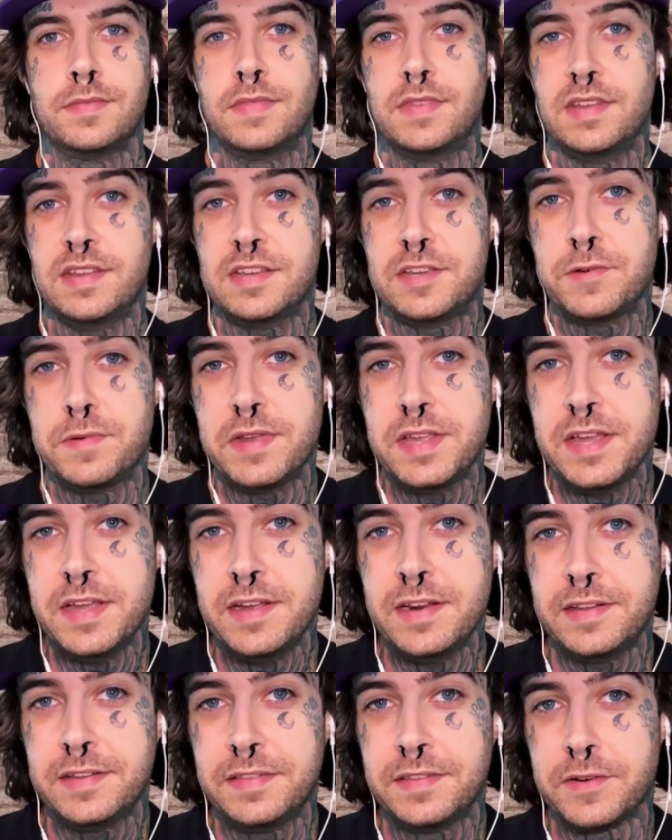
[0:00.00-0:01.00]
They
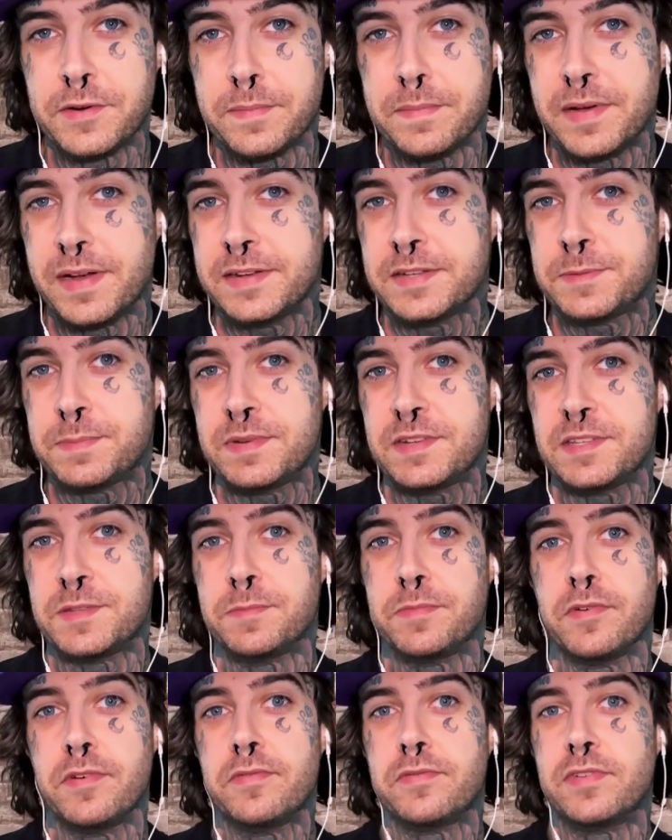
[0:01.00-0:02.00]
created their MySpace
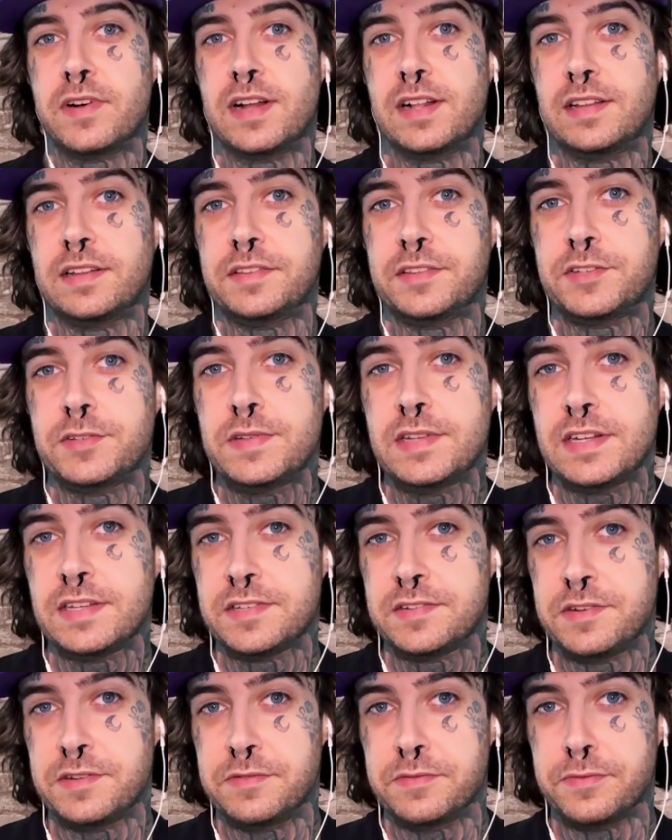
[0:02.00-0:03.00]
profile in
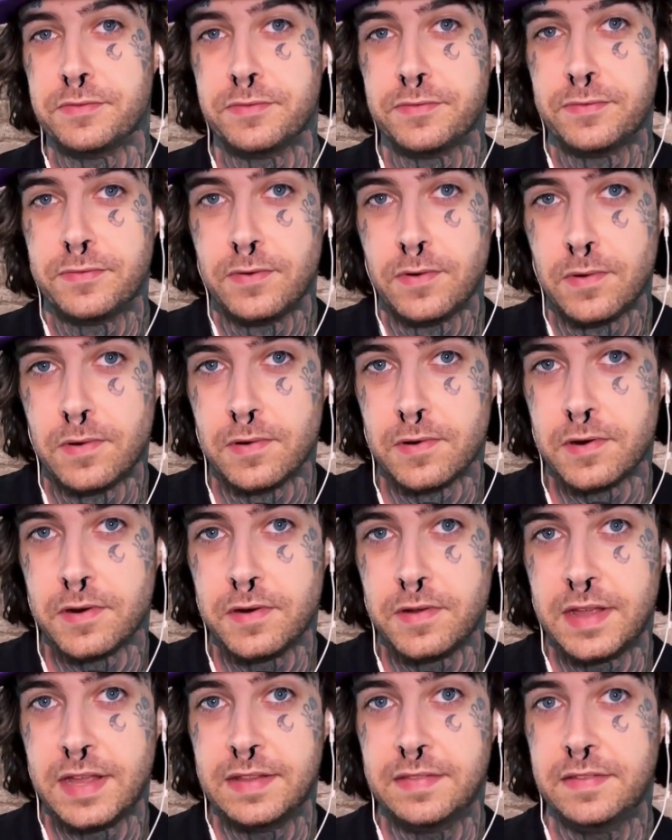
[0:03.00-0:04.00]

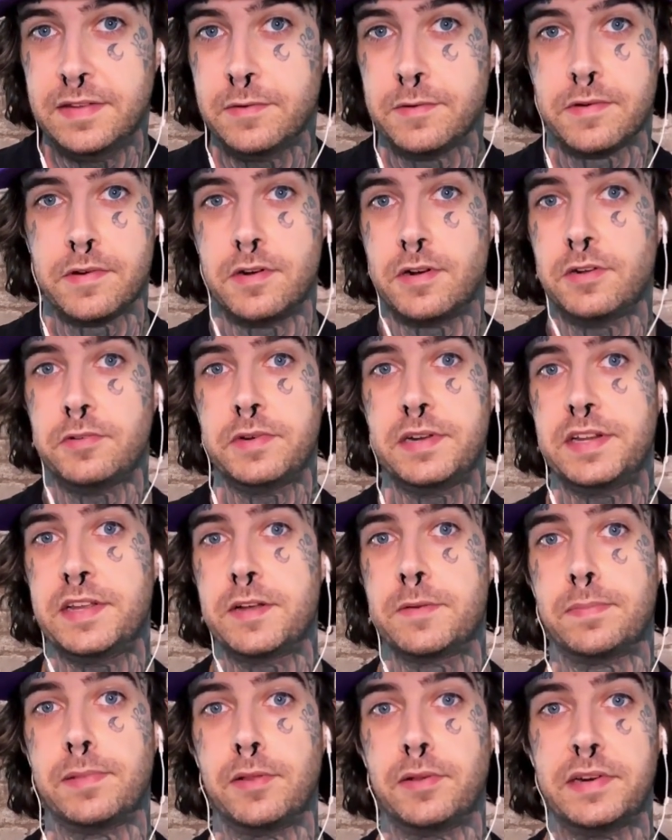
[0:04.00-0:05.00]
2004 and they were already
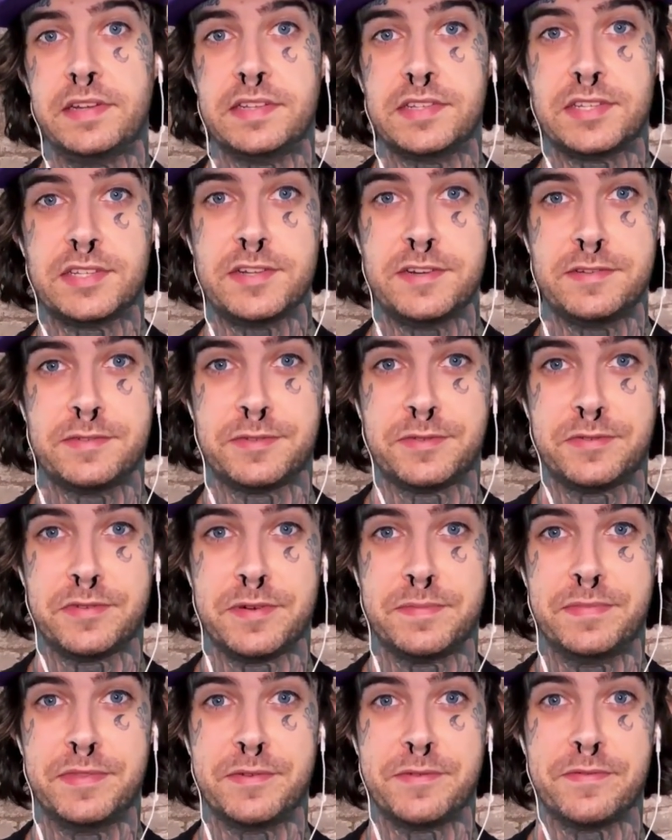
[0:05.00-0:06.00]
uploading songs
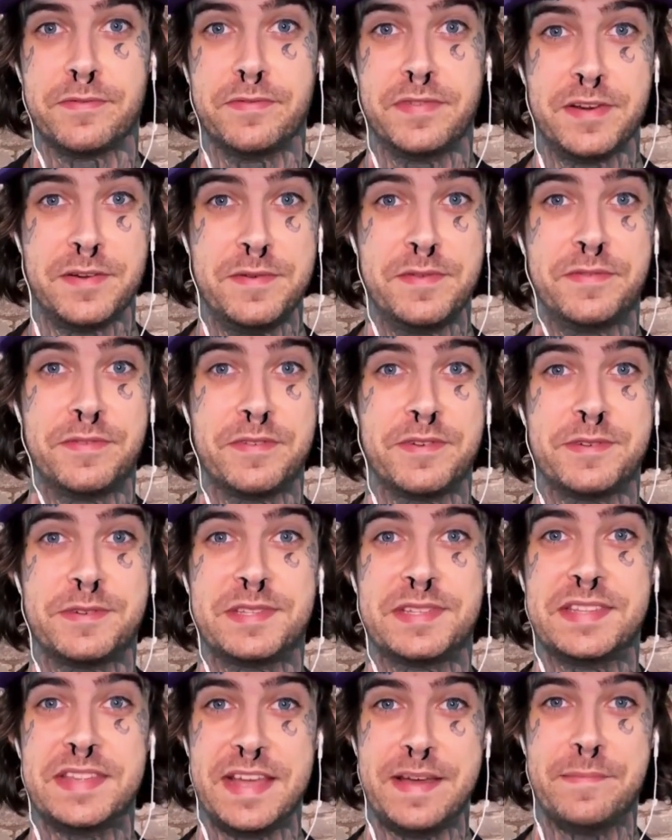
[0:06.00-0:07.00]
from their very
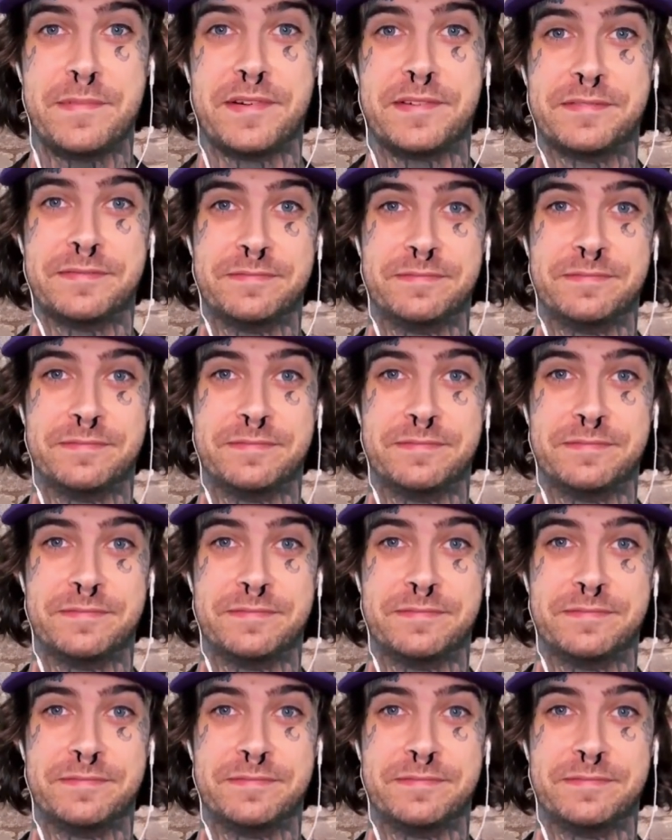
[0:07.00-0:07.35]
first demo.